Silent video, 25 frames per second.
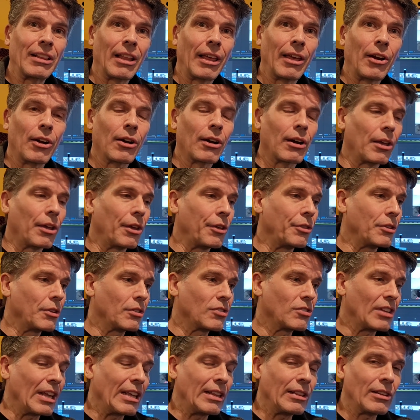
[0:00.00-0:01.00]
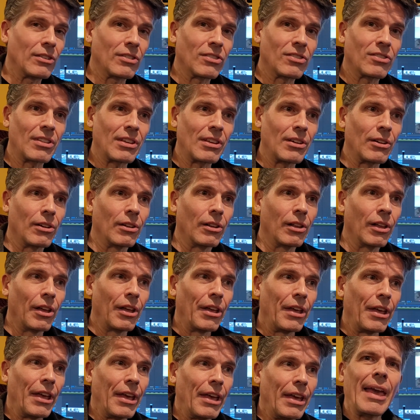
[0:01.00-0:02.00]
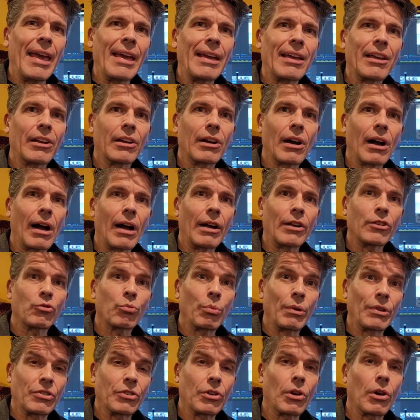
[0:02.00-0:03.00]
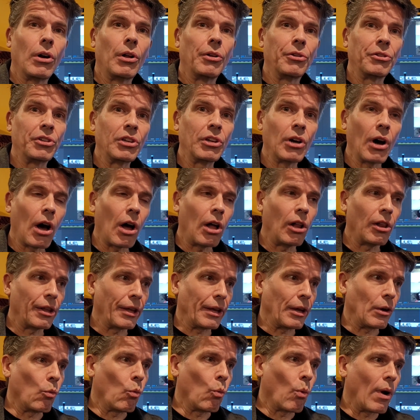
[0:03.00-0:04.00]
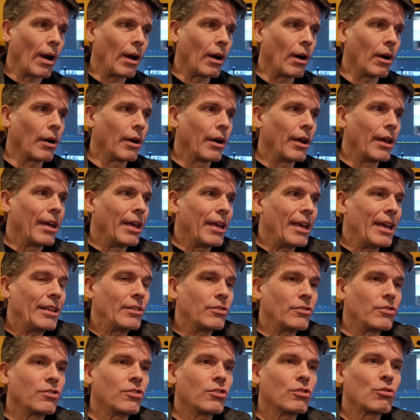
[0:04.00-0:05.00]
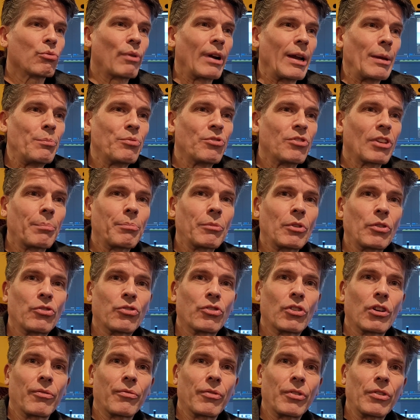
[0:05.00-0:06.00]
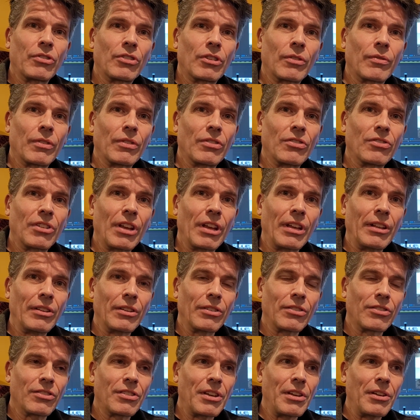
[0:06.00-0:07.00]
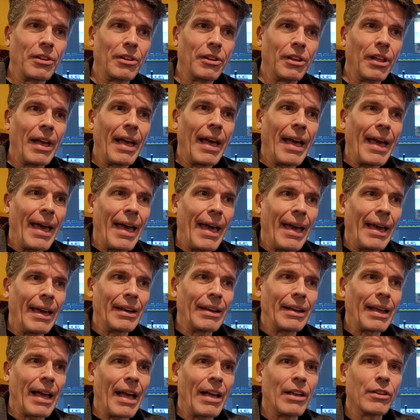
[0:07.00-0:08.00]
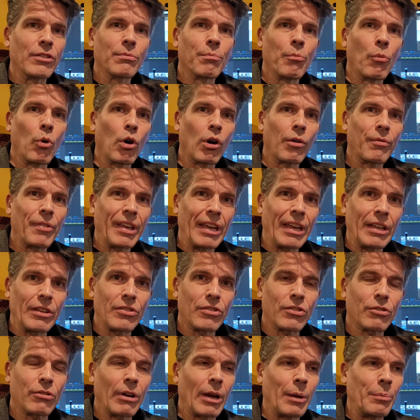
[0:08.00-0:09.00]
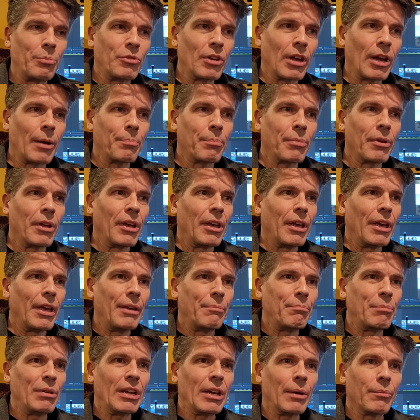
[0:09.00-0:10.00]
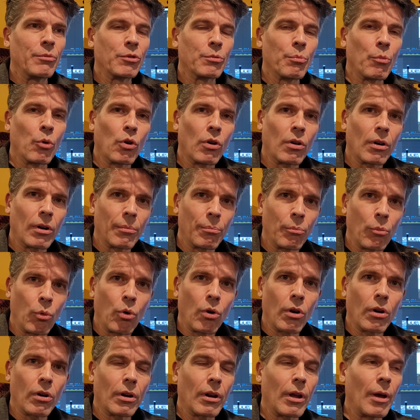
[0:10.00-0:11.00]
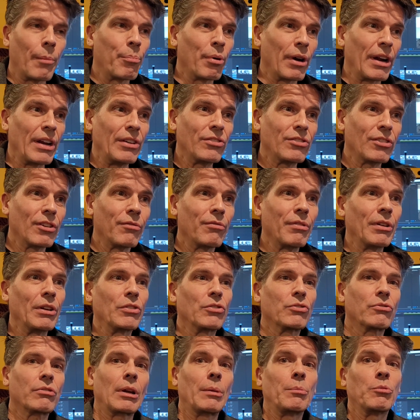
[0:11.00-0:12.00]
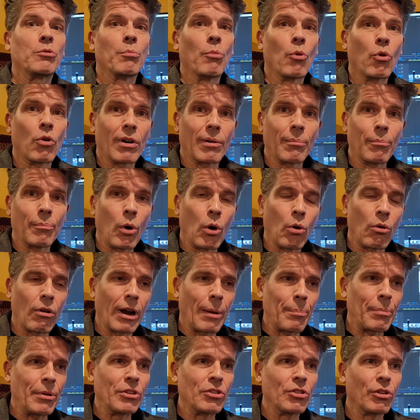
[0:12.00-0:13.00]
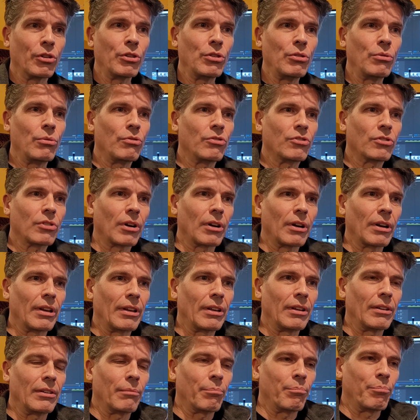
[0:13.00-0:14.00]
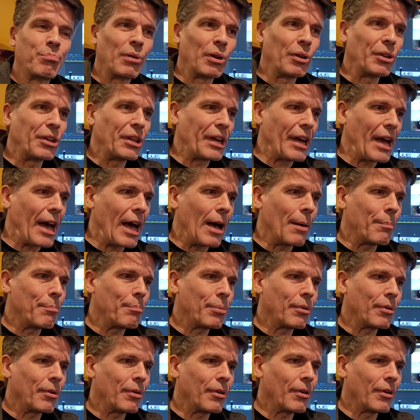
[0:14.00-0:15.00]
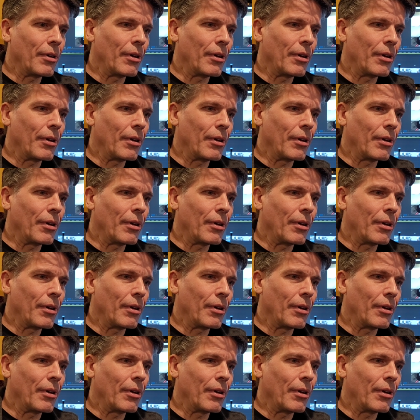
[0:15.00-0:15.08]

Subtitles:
layer in the stainless steel, it can cause what's called galling, where it scrapes up the surface of the stainless steel, and as more of it gets scraped up, it becomes more and more abrasive, and it scrapes more and more up until you start building up